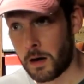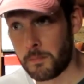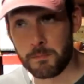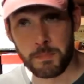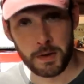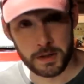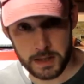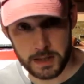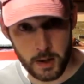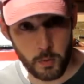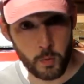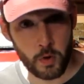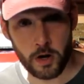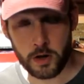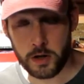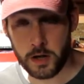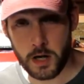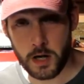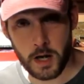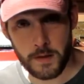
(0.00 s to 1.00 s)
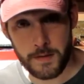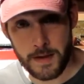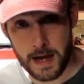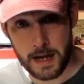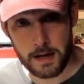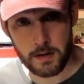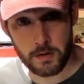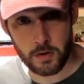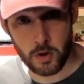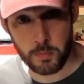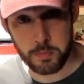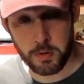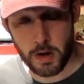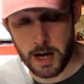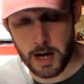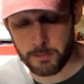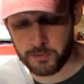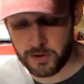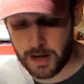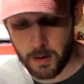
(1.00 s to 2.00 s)
But they're working on that, no
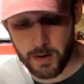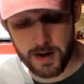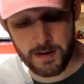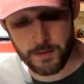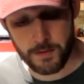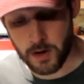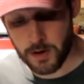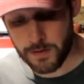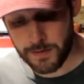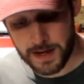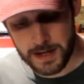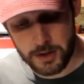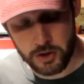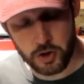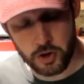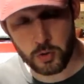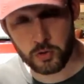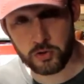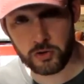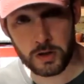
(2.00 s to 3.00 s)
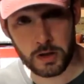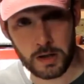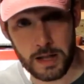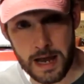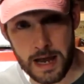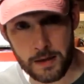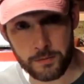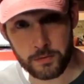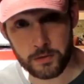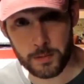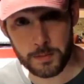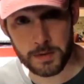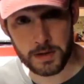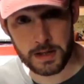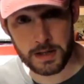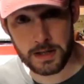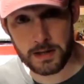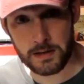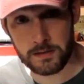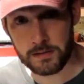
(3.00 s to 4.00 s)
problems. However, they do still have some of
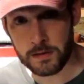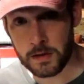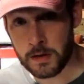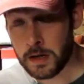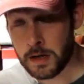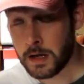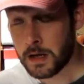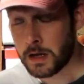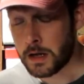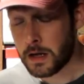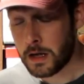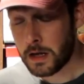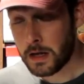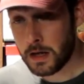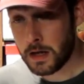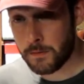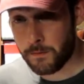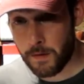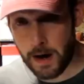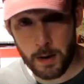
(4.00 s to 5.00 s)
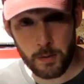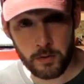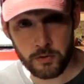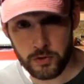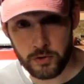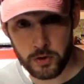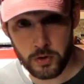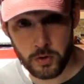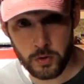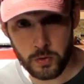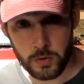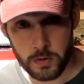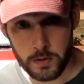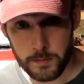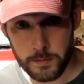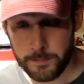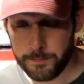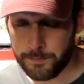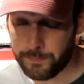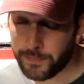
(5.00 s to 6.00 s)
these. If I was you,
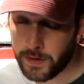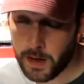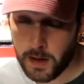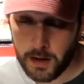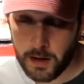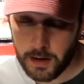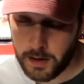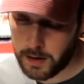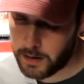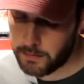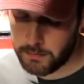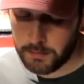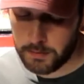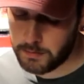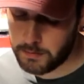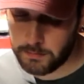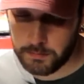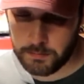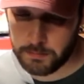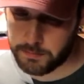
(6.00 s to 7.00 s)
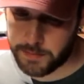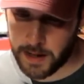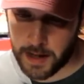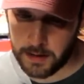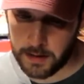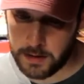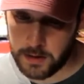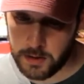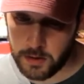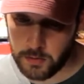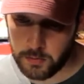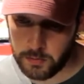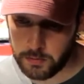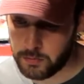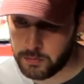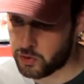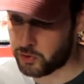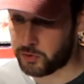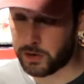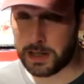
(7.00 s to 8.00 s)
telling you,
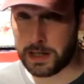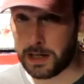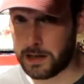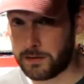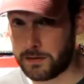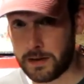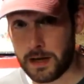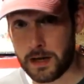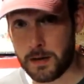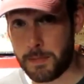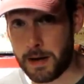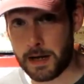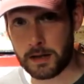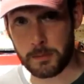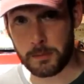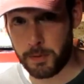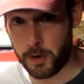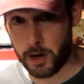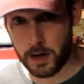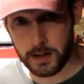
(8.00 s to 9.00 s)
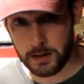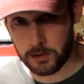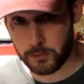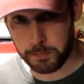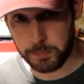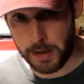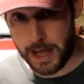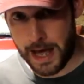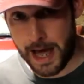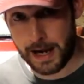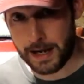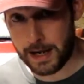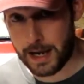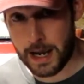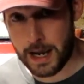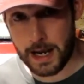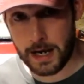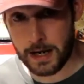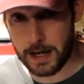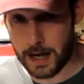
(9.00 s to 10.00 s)
just like I said about the Partagas Black,
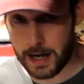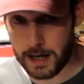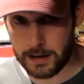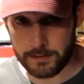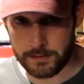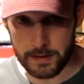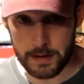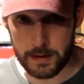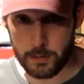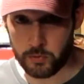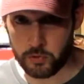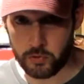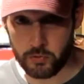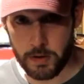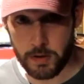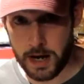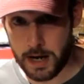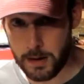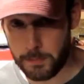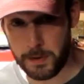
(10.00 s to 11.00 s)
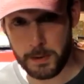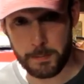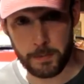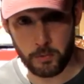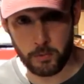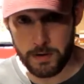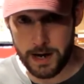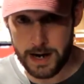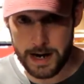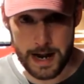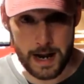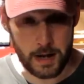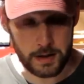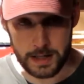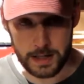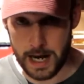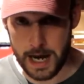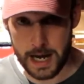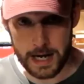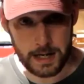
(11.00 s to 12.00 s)
and I said it was great, people ran
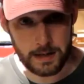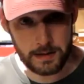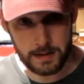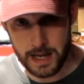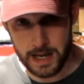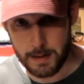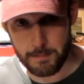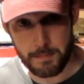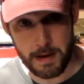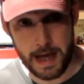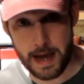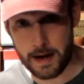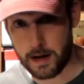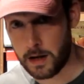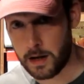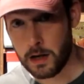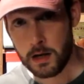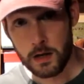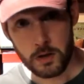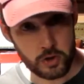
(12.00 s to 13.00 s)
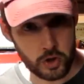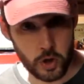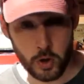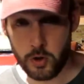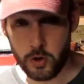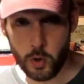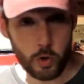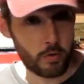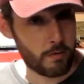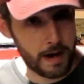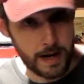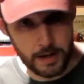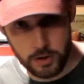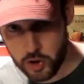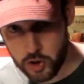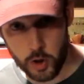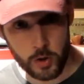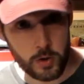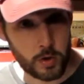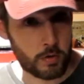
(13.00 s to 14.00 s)
out, got it, came back, Joe, you were right,
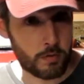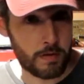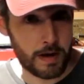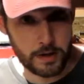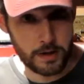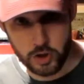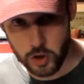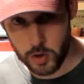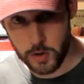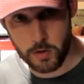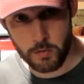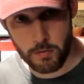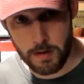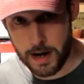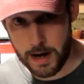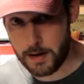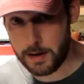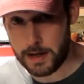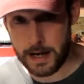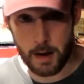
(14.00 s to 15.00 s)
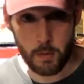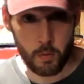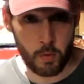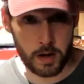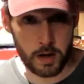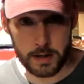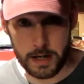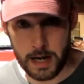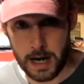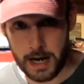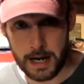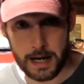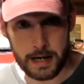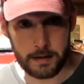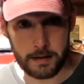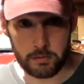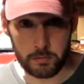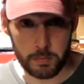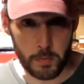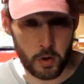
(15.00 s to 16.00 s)
Joe, you were right, Joe, you were right, got one
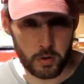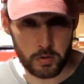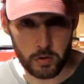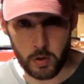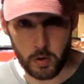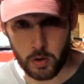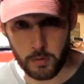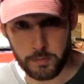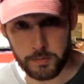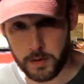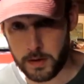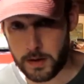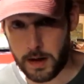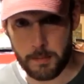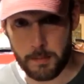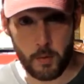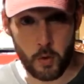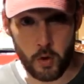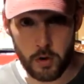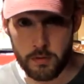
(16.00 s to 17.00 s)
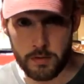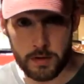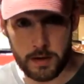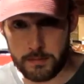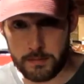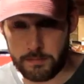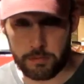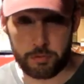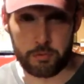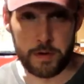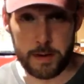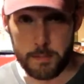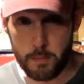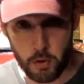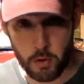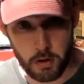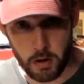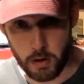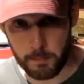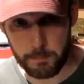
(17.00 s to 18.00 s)
guy, smoked a whole thing, I'm ordering 3
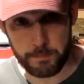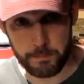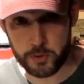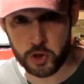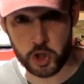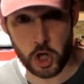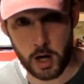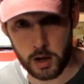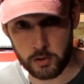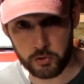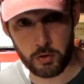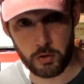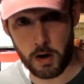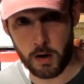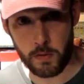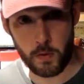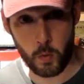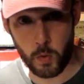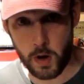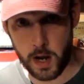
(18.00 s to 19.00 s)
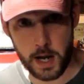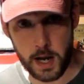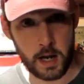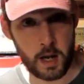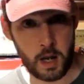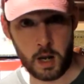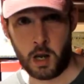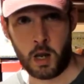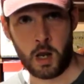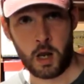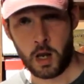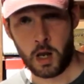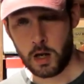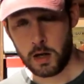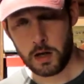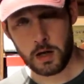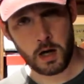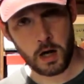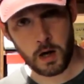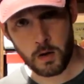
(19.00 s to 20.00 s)
more jars are on the way.
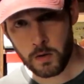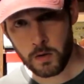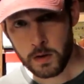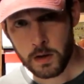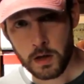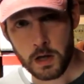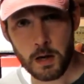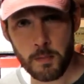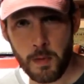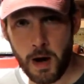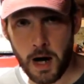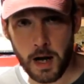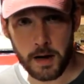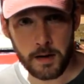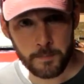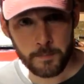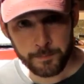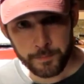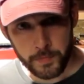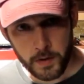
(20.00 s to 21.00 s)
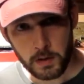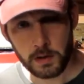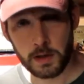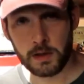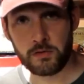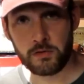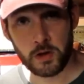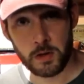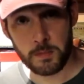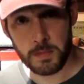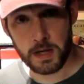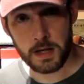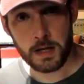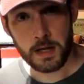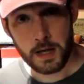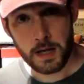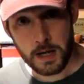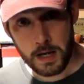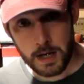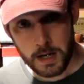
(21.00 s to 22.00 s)
You know, come on, listen to me.
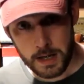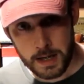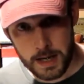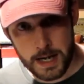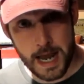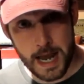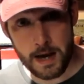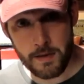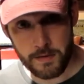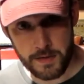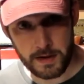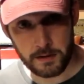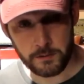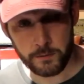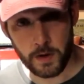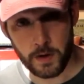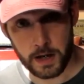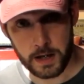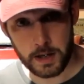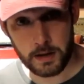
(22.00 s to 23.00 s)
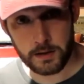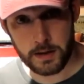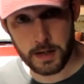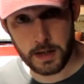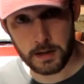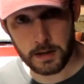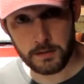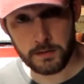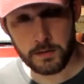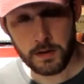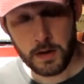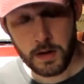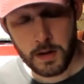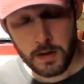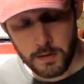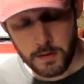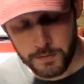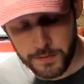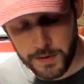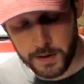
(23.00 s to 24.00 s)
Get these fucking things.
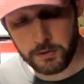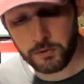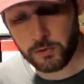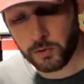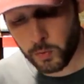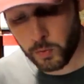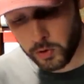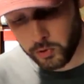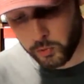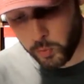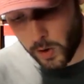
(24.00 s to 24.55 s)
This was